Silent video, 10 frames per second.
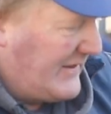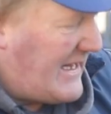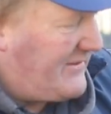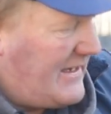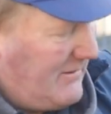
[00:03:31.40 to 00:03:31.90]
a
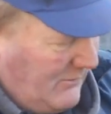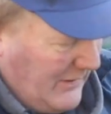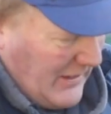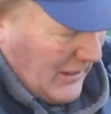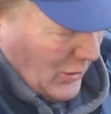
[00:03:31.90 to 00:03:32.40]
netting
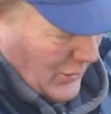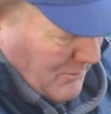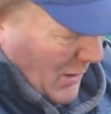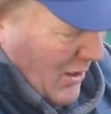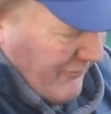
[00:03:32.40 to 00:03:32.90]
with a lot of
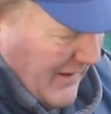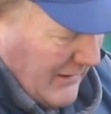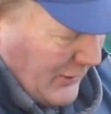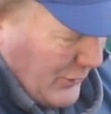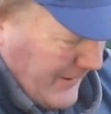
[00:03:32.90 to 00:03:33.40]

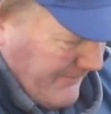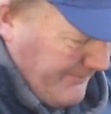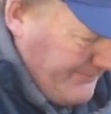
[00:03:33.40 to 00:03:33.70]
biofouling on it.